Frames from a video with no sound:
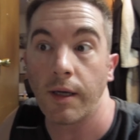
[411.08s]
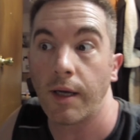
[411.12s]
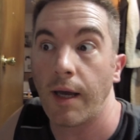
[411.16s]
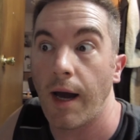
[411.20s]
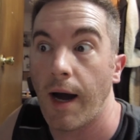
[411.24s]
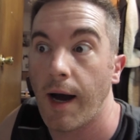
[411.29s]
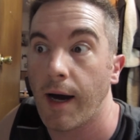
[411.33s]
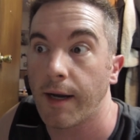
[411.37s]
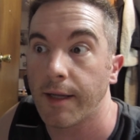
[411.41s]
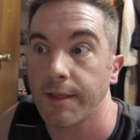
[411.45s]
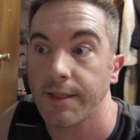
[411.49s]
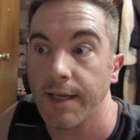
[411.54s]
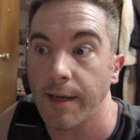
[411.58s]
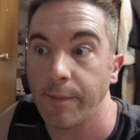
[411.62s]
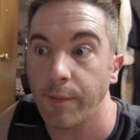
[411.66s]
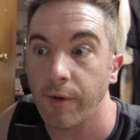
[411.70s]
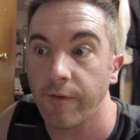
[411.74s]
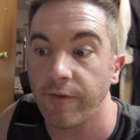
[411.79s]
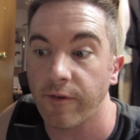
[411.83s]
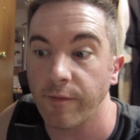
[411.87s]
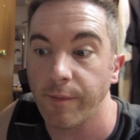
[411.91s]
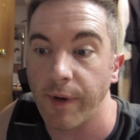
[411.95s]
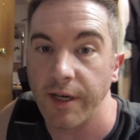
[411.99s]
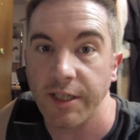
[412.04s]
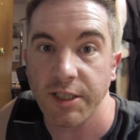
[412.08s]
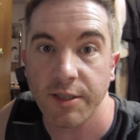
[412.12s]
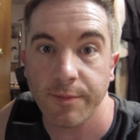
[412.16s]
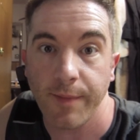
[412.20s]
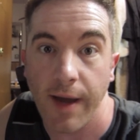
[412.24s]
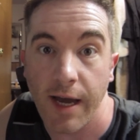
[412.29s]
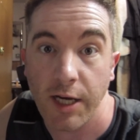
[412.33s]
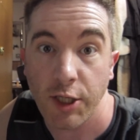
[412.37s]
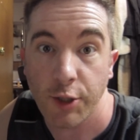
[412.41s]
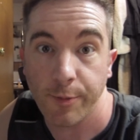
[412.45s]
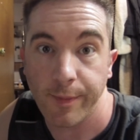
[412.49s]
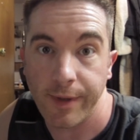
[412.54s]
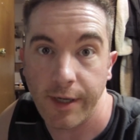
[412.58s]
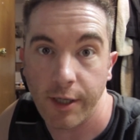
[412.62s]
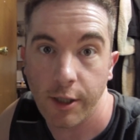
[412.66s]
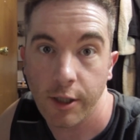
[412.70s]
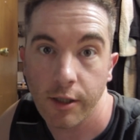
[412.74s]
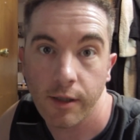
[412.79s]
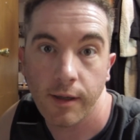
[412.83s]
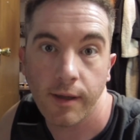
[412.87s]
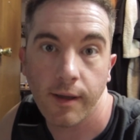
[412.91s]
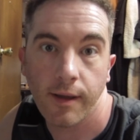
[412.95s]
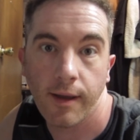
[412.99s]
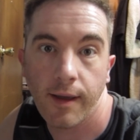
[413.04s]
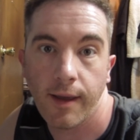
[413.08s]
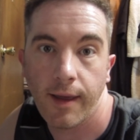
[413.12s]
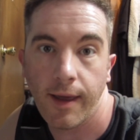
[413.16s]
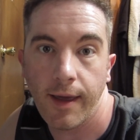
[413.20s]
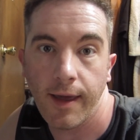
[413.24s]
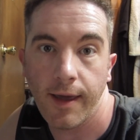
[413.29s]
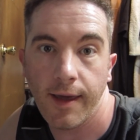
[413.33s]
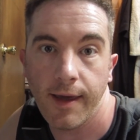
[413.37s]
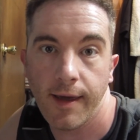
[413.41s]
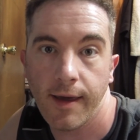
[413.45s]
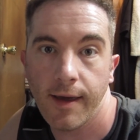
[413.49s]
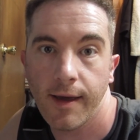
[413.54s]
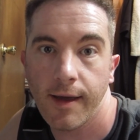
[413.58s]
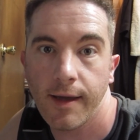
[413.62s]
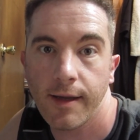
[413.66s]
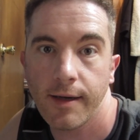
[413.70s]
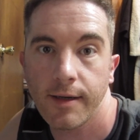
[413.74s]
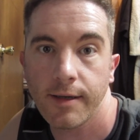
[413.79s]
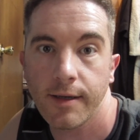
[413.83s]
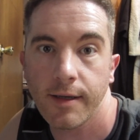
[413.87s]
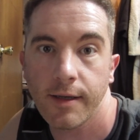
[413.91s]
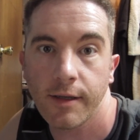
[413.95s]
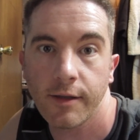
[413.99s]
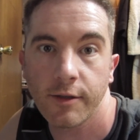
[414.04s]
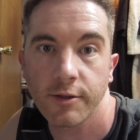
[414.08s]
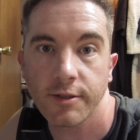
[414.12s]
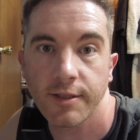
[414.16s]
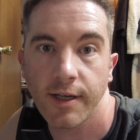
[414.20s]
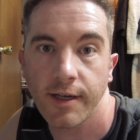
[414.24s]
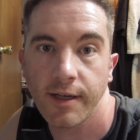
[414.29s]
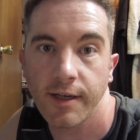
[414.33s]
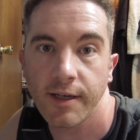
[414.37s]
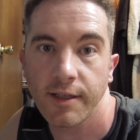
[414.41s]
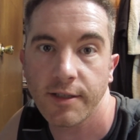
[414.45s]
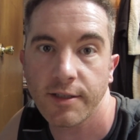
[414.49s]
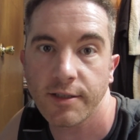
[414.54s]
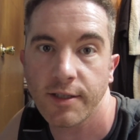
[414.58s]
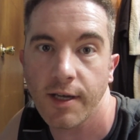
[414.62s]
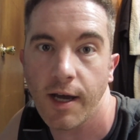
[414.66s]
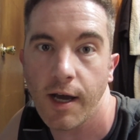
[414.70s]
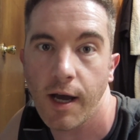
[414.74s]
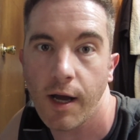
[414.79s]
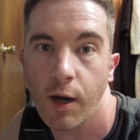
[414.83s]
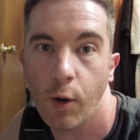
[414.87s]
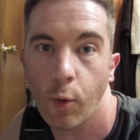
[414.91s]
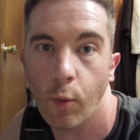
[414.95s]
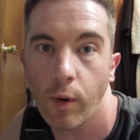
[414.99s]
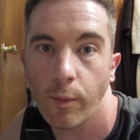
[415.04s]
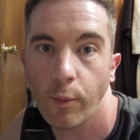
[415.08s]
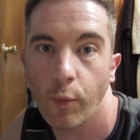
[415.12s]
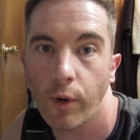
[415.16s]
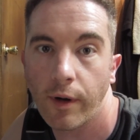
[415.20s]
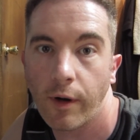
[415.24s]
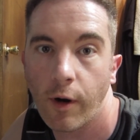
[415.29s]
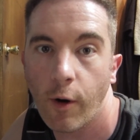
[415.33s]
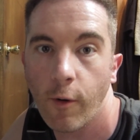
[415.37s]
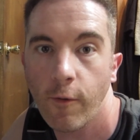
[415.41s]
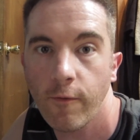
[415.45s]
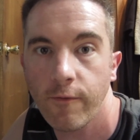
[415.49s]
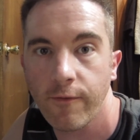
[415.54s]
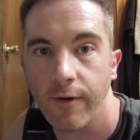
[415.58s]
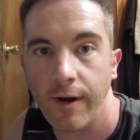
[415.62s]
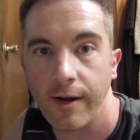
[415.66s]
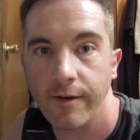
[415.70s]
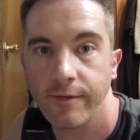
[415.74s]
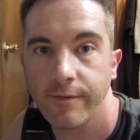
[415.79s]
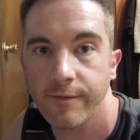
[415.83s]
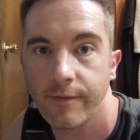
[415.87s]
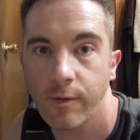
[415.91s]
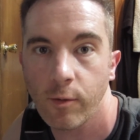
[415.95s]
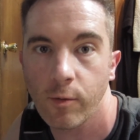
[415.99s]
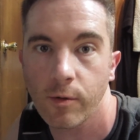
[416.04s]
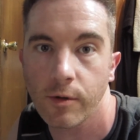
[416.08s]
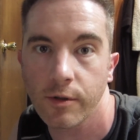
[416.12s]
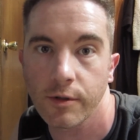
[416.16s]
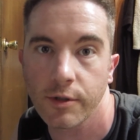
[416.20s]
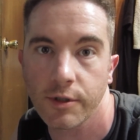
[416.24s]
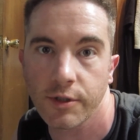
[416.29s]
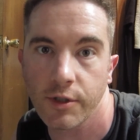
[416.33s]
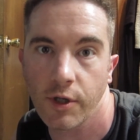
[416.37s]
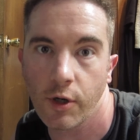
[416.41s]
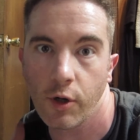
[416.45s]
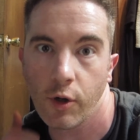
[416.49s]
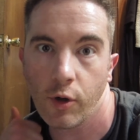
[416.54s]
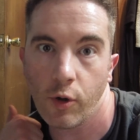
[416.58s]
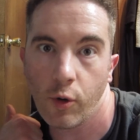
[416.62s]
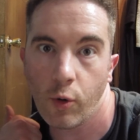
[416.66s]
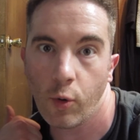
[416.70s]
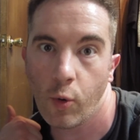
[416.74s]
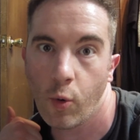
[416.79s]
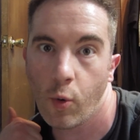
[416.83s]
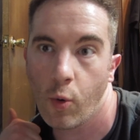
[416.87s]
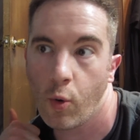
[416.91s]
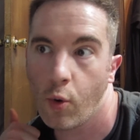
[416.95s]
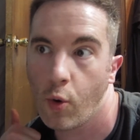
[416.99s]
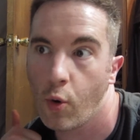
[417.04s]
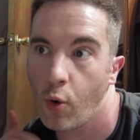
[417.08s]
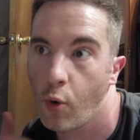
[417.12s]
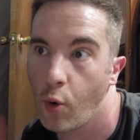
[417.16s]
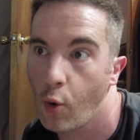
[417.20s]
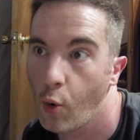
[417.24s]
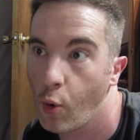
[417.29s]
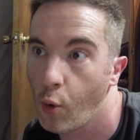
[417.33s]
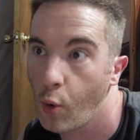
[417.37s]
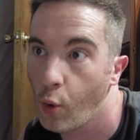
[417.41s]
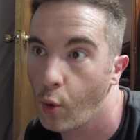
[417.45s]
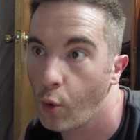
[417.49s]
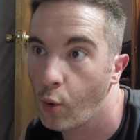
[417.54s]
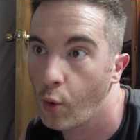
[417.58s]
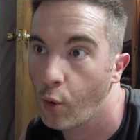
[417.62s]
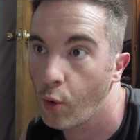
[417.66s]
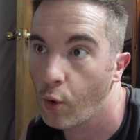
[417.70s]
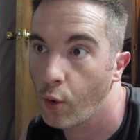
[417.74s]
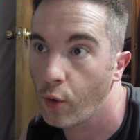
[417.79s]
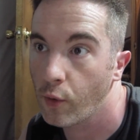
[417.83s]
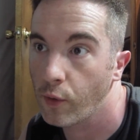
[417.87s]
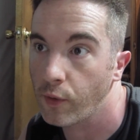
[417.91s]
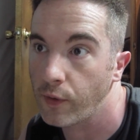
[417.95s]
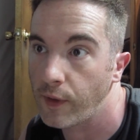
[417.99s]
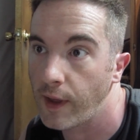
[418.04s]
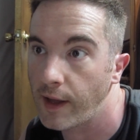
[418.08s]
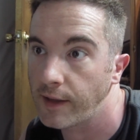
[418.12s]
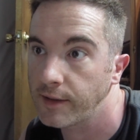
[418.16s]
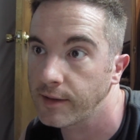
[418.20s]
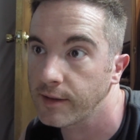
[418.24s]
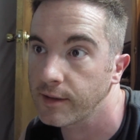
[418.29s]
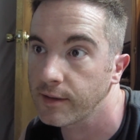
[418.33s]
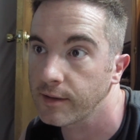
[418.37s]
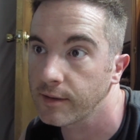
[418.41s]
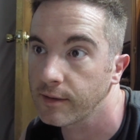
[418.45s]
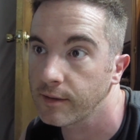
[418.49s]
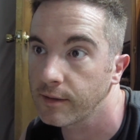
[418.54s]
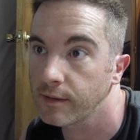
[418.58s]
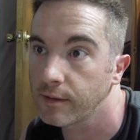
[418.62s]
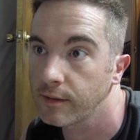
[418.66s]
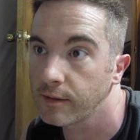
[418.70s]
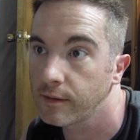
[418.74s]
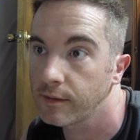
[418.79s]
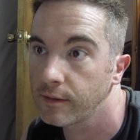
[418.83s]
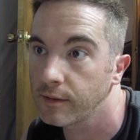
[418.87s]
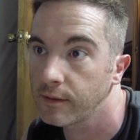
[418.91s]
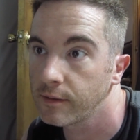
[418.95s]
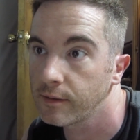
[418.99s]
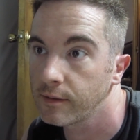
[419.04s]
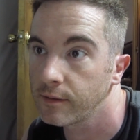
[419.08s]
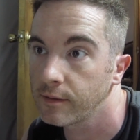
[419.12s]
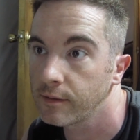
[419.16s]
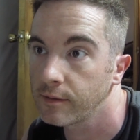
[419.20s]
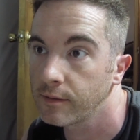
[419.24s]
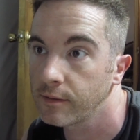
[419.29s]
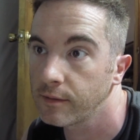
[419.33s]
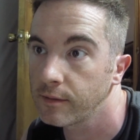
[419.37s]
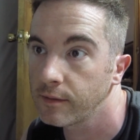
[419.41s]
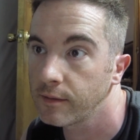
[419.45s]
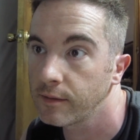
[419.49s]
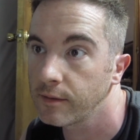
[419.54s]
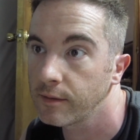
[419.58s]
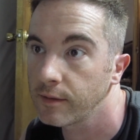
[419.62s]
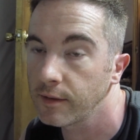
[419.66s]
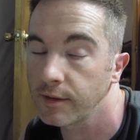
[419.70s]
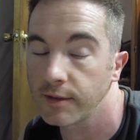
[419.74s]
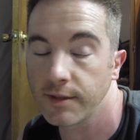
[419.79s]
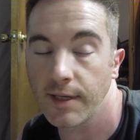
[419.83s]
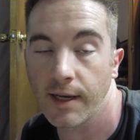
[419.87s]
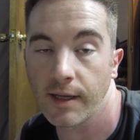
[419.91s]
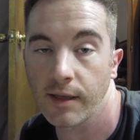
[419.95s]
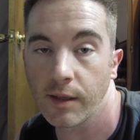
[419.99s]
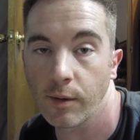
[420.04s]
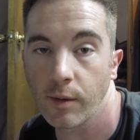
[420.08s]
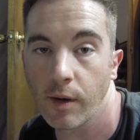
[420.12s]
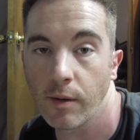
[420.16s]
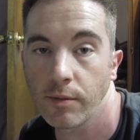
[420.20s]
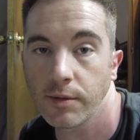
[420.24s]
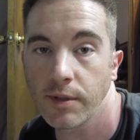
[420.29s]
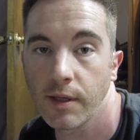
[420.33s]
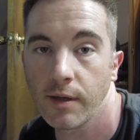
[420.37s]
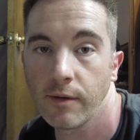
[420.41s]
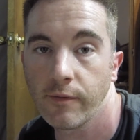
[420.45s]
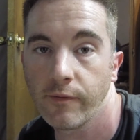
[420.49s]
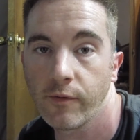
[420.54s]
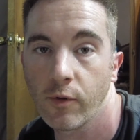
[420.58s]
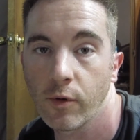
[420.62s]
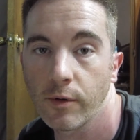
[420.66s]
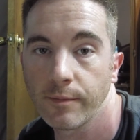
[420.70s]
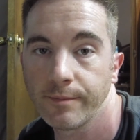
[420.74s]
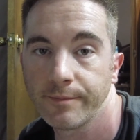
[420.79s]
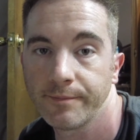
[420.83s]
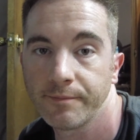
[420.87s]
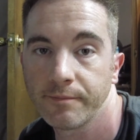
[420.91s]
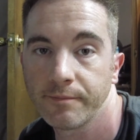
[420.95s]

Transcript: Got a sample from my SMaSH beer, and it looks like it's 1.054, so that's exactly what I was hitting for.